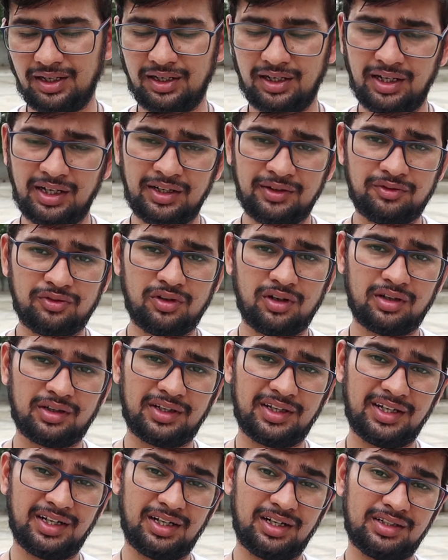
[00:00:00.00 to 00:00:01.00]
And if you are
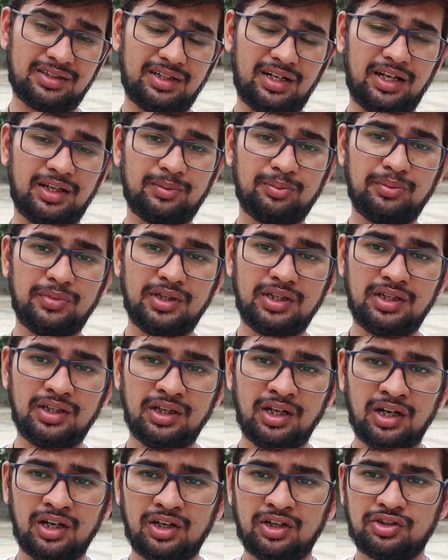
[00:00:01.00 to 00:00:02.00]
careless like me,
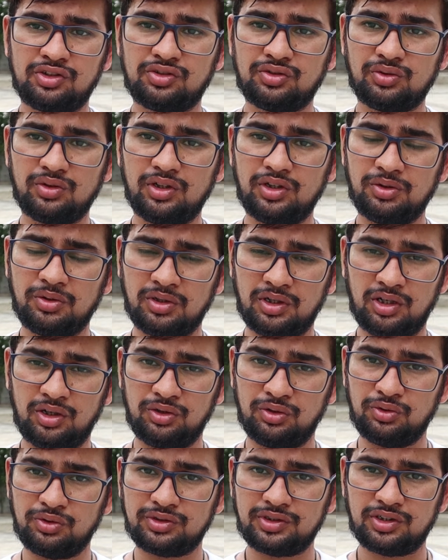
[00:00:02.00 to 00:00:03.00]
surely you're gonna
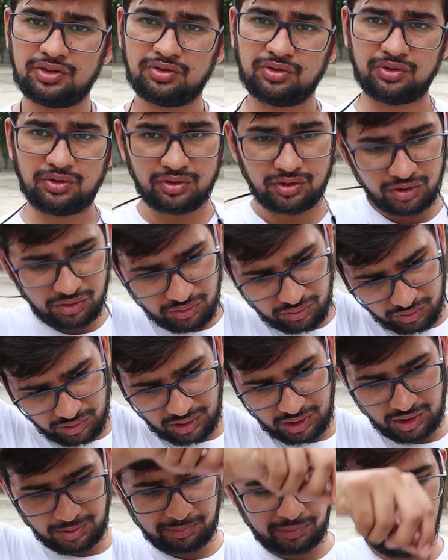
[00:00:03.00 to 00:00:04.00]
lose it, so you need to
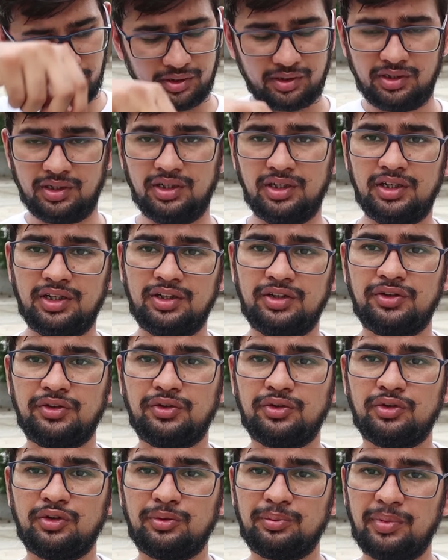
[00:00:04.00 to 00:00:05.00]
keep it in
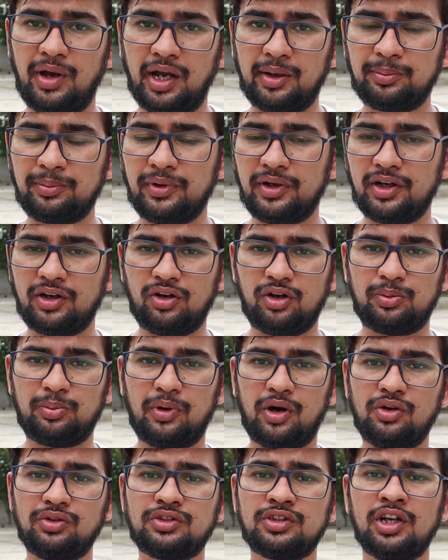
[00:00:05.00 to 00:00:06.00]
your backpack or
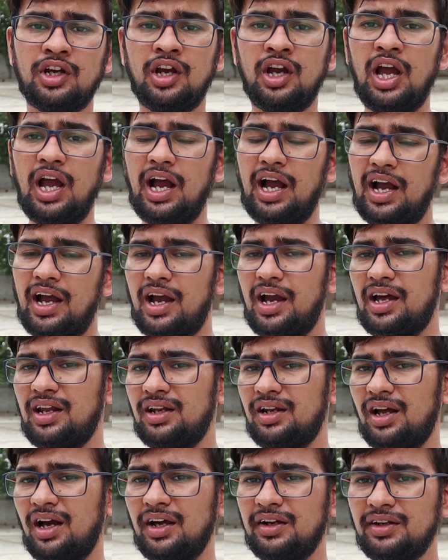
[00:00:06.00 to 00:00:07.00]
pouch.
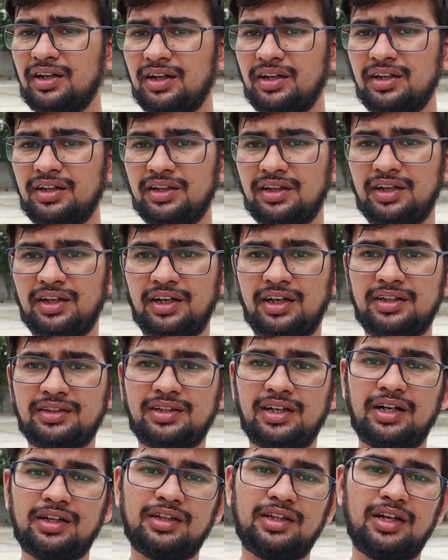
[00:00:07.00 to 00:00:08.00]
And I really hate
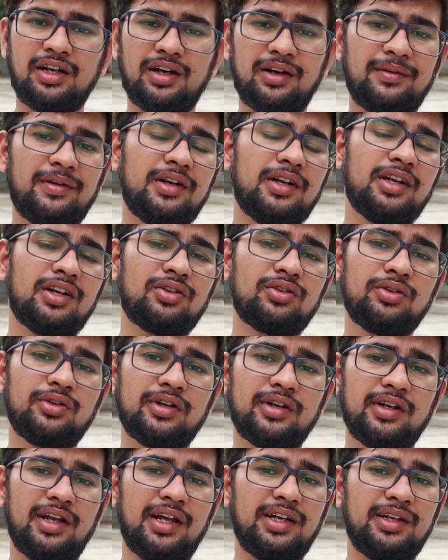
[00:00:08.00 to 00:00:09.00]
that they haven't
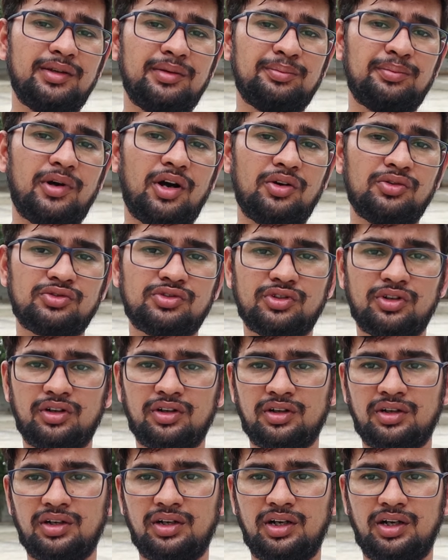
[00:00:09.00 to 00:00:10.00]
included any pouch
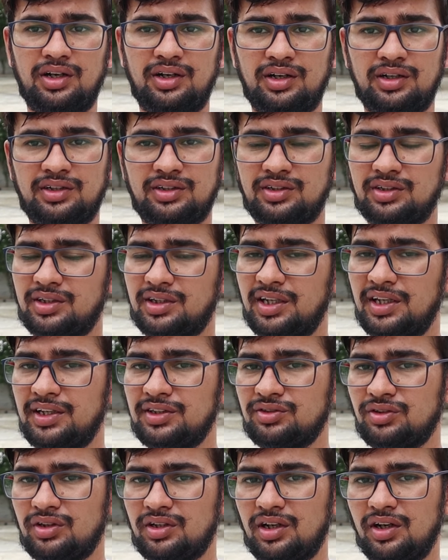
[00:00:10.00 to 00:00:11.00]
or
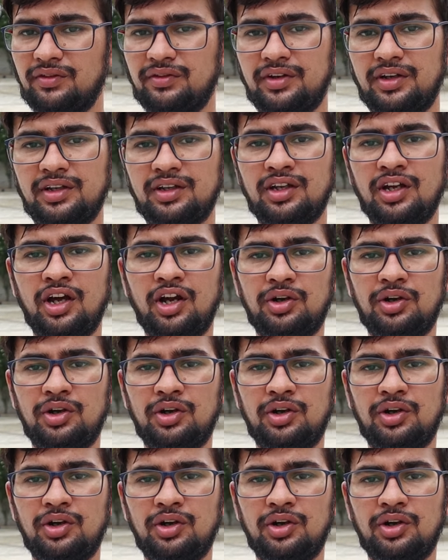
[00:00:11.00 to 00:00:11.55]
case or covering